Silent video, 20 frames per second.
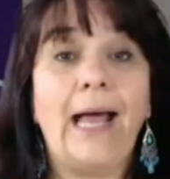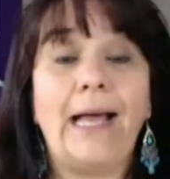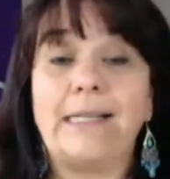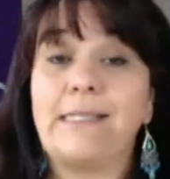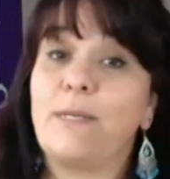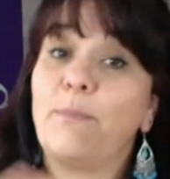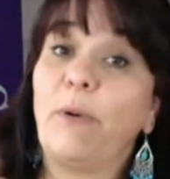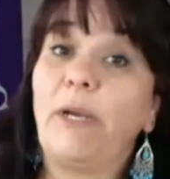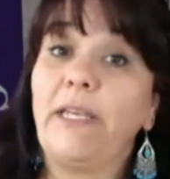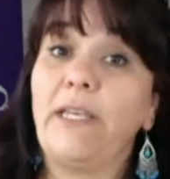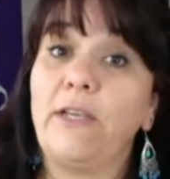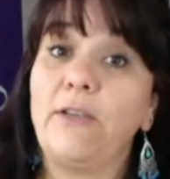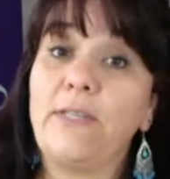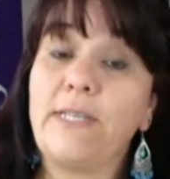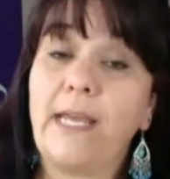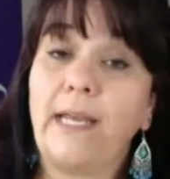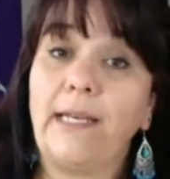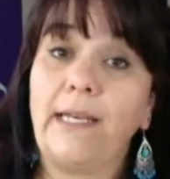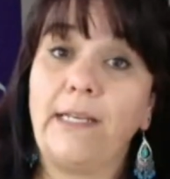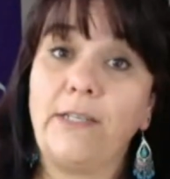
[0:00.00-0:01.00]
to bring you
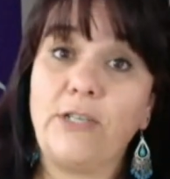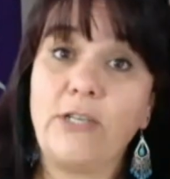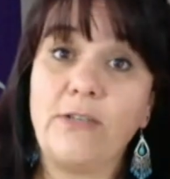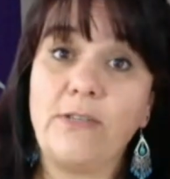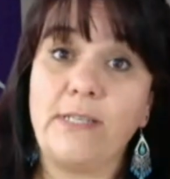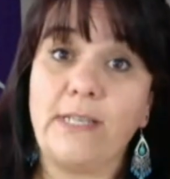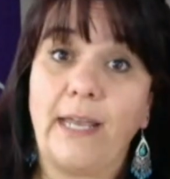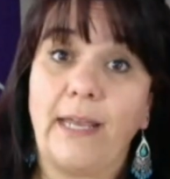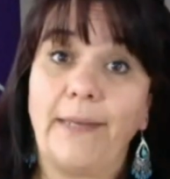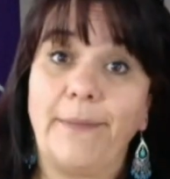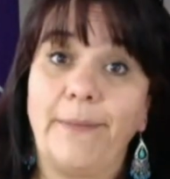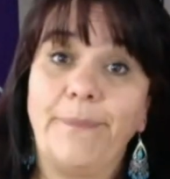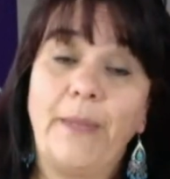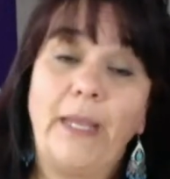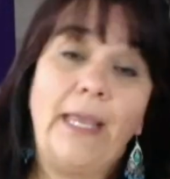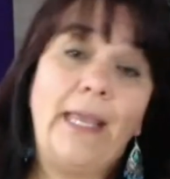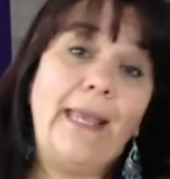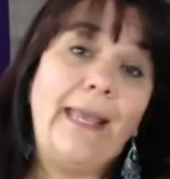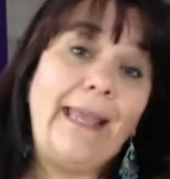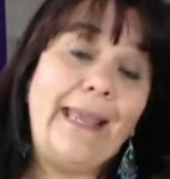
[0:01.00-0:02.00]
Technique Tuesday.
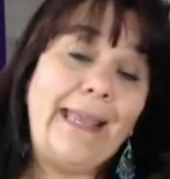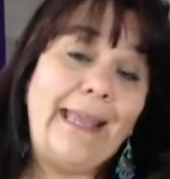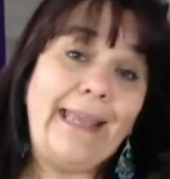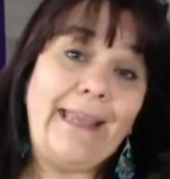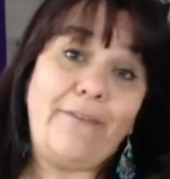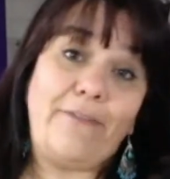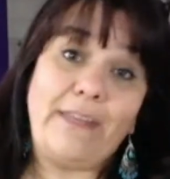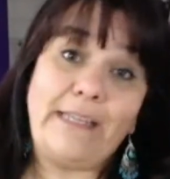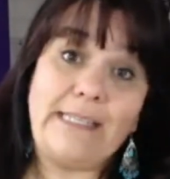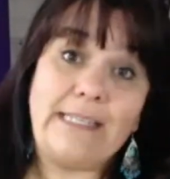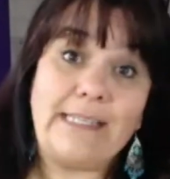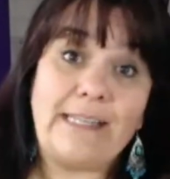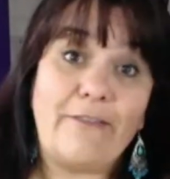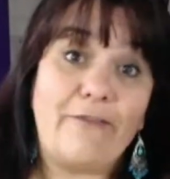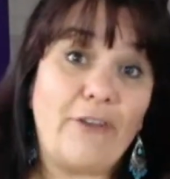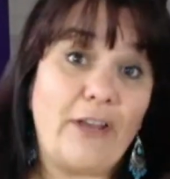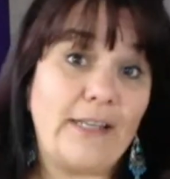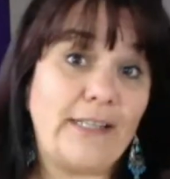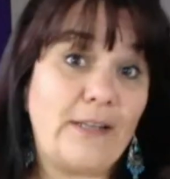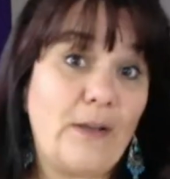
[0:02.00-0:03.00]
If this is the
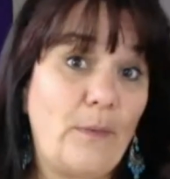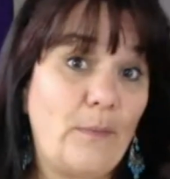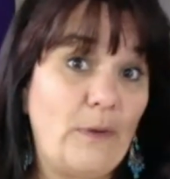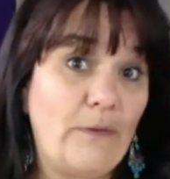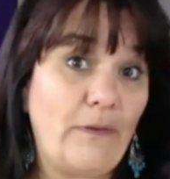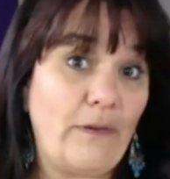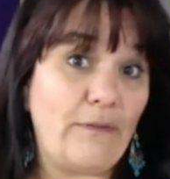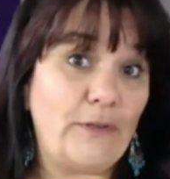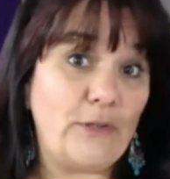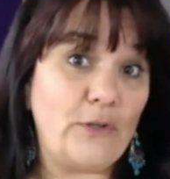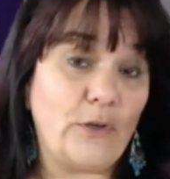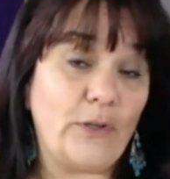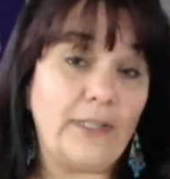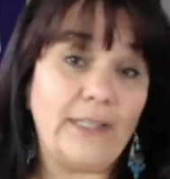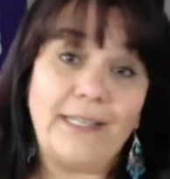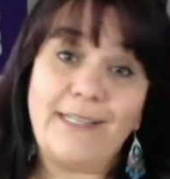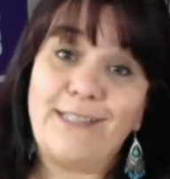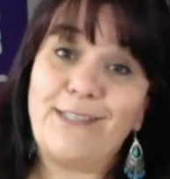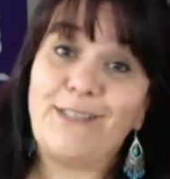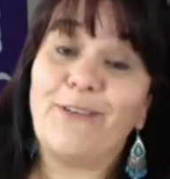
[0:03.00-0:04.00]
first time you've ever
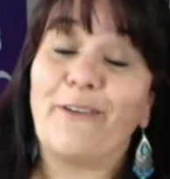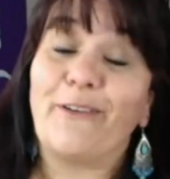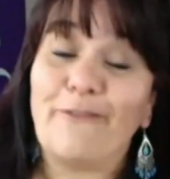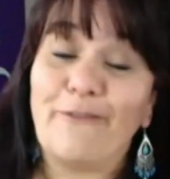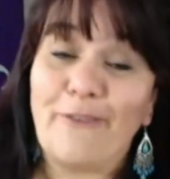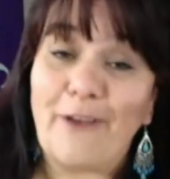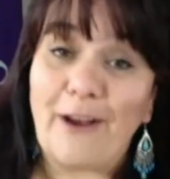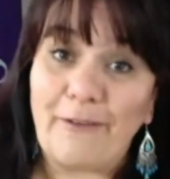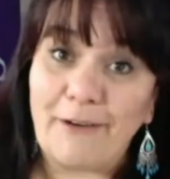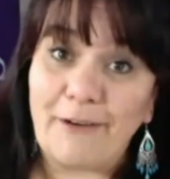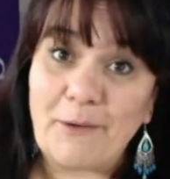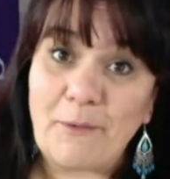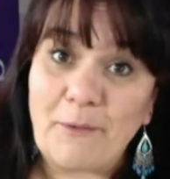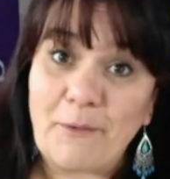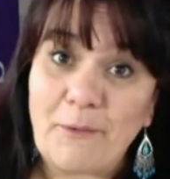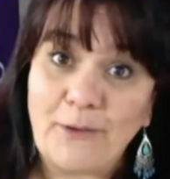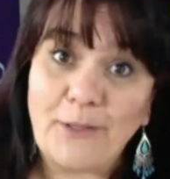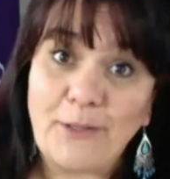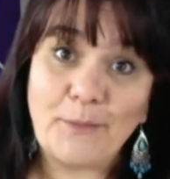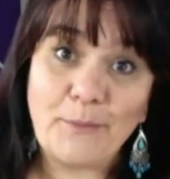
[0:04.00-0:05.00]
joined us, you are very
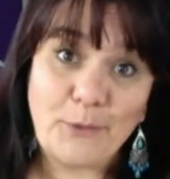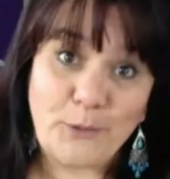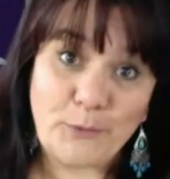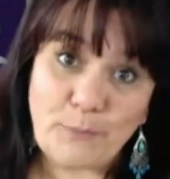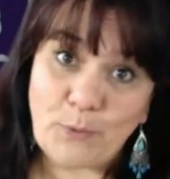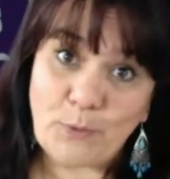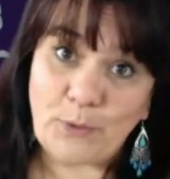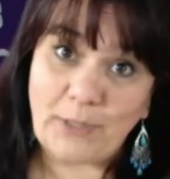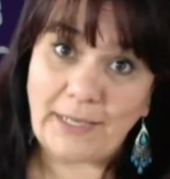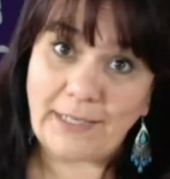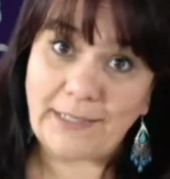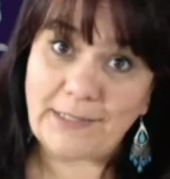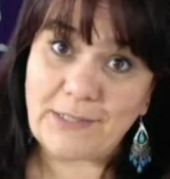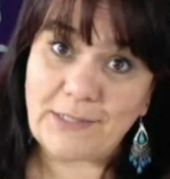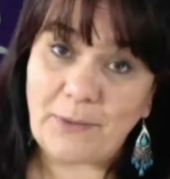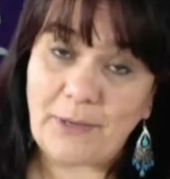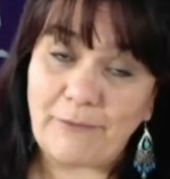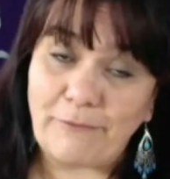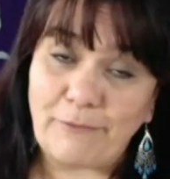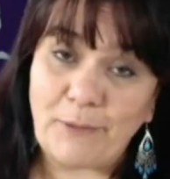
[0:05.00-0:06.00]
welcome. Good morning
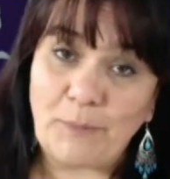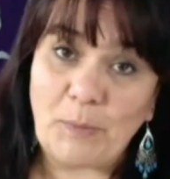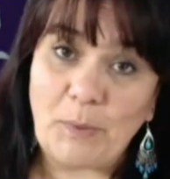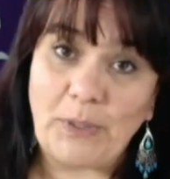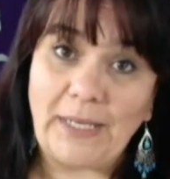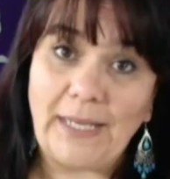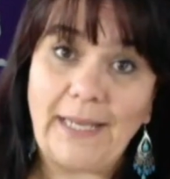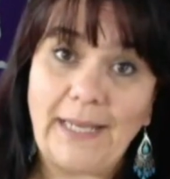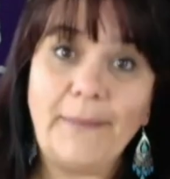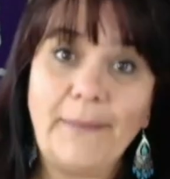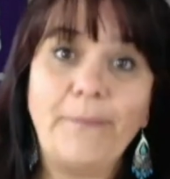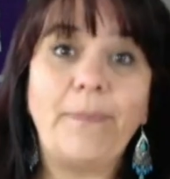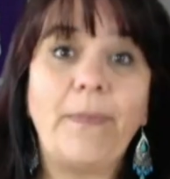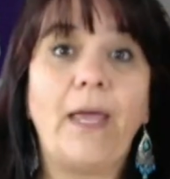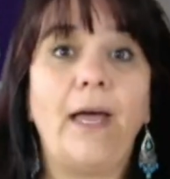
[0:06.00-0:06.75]
to everybody.